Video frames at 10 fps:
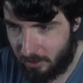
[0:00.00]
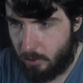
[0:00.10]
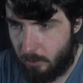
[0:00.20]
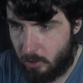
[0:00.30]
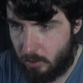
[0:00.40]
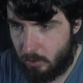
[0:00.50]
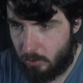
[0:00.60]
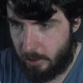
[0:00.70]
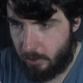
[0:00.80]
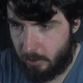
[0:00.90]
Uh, I'm just gonna
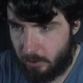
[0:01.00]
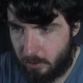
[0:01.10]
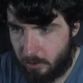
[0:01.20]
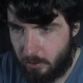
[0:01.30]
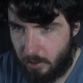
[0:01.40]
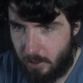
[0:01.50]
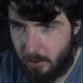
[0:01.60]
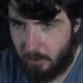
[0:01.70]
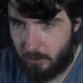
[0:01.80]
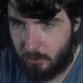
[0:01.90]
try this.
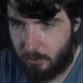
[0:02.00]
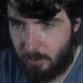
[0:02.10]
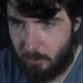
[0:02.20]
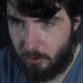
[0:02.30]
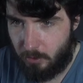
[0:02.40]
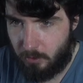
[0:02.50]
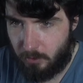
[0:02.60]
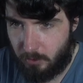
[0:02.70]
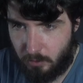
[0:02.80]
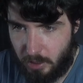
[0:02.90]
Okay, scribble,
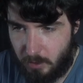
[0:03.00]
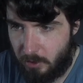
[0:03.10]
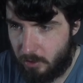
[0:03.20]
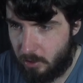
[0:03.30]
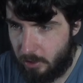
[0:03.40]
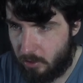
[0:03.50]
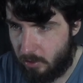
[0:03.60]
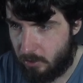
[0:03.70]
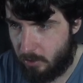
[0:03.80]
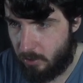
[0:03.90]
transparent
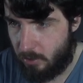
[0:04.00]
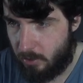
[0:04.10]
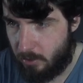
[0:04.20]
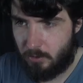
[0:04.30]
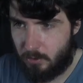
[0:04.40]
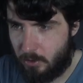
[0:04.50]
selection is on.